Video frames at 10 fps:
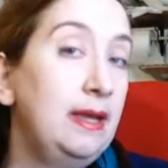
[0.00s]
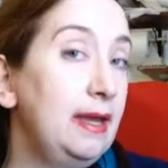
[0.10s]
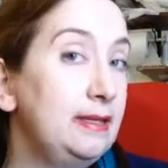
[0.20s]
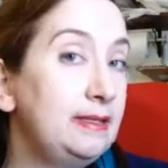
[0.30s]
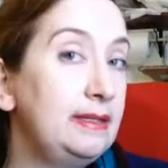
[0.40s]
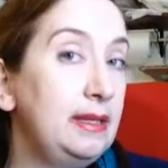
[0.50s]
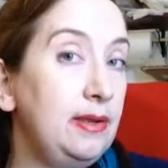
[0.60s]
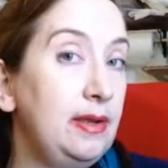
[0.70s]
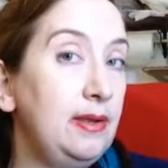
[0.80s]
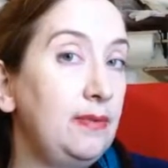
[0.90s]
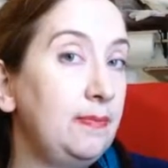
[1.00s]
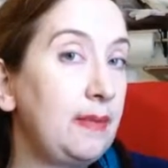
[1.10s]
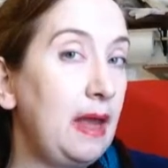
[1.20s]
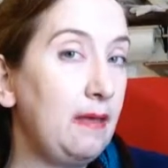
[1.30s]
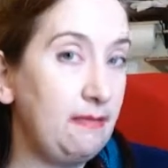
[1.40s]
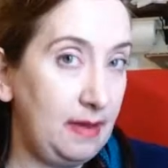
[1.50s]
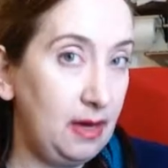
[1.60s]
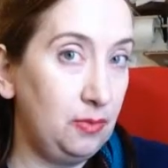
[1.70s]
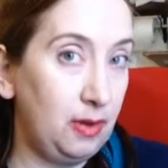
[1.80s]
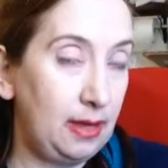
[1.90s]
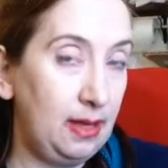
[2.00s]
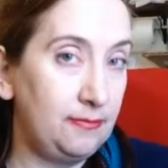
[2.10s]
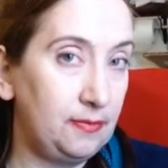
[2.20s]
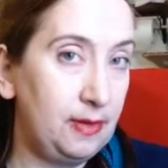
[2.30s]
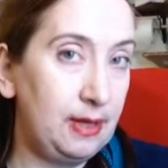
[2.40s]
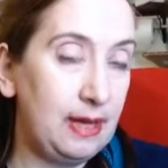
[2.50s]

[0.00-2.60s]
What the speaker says: and see how that'll work out for it.